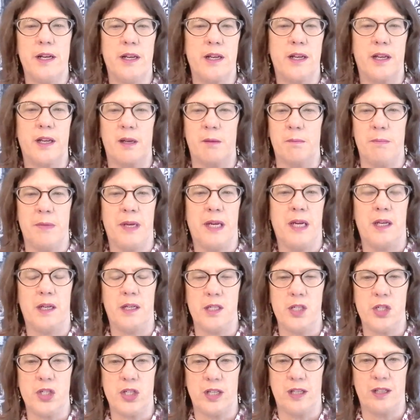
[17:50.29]
leading and
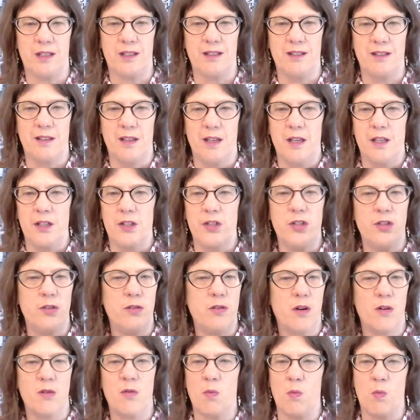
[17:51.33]
managing.
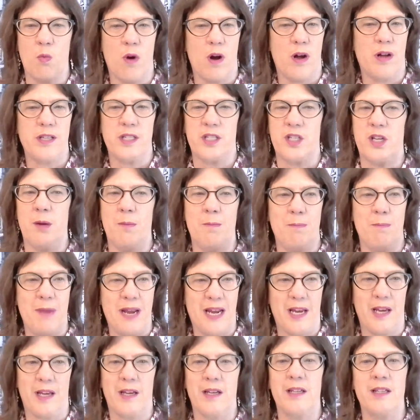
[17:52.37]
You don't want to
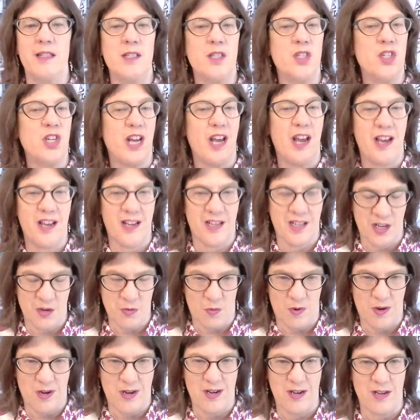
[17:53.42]
manage
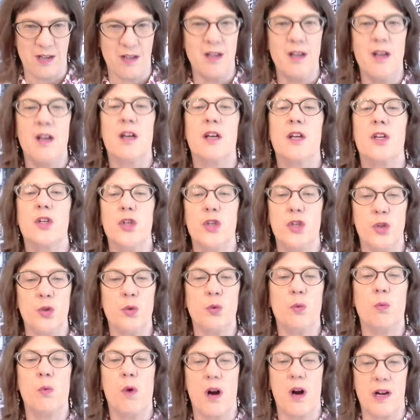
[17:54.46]
anyone.
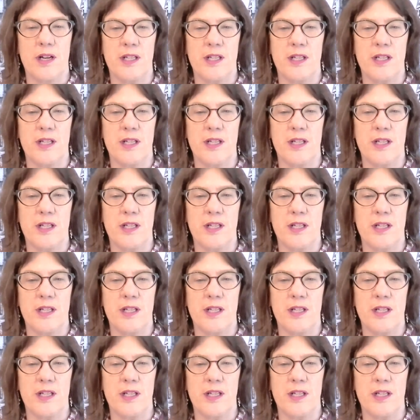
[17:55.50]
You